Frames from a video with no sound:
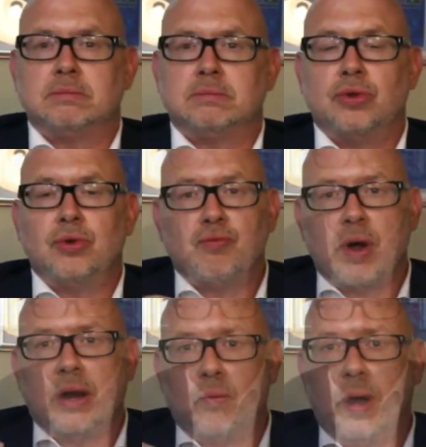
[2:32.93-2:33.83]
the
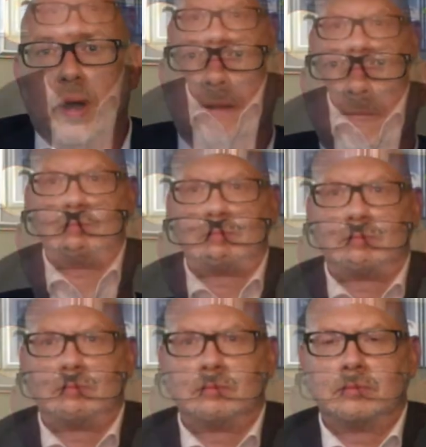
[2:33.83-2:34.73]
right way.
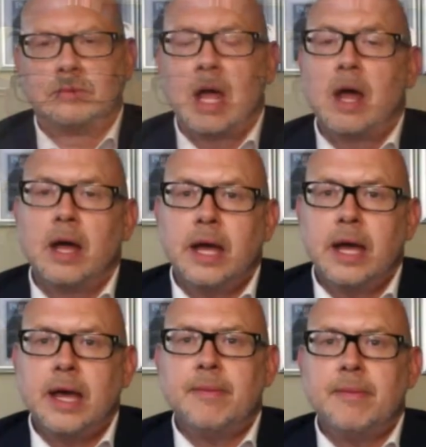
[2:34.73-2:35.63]

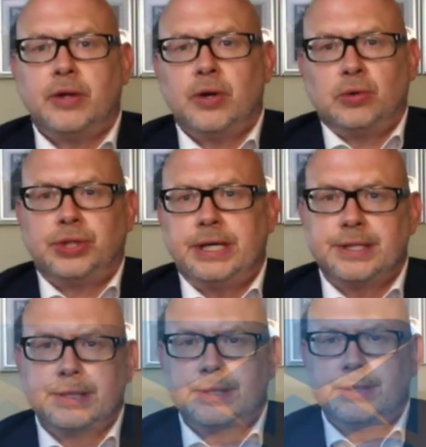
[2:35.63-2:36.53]
Email
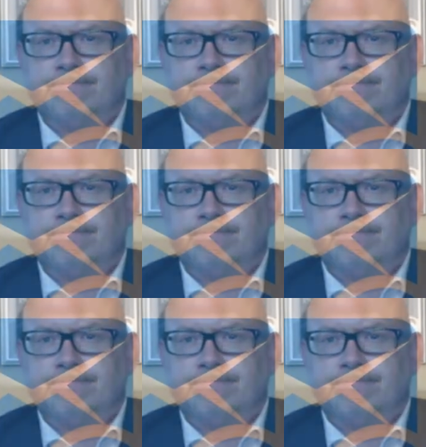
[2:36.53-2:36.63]
negotiations.